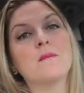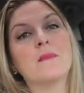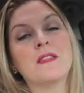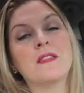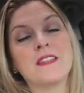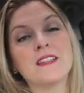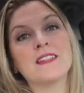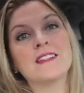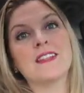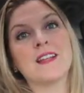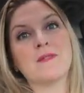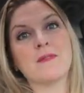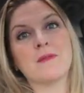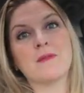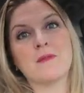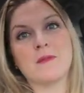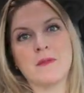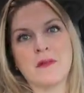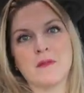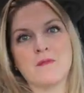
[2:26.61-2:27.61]
But this time I'm
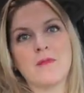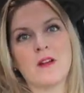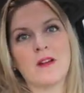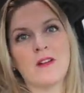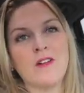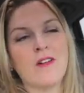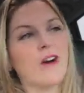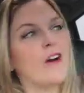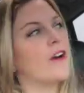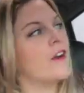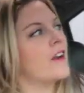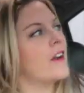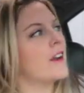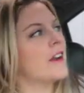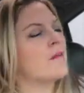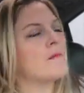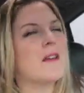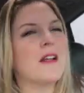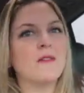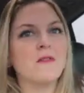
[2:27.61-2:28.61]
gonna be in my car,
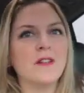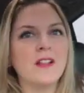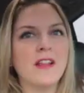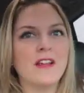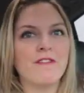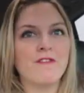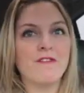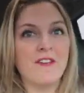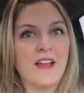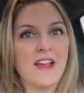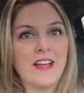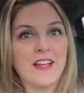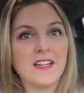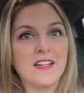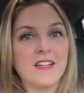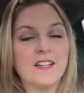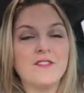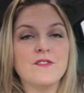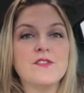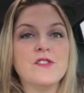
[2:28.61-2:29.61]
and I'm not really a
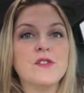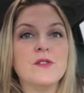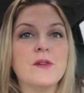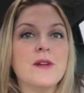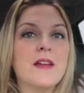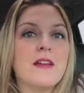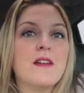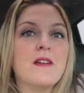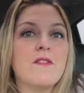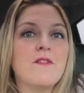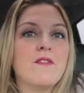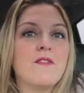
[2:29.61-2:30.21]
fan of doing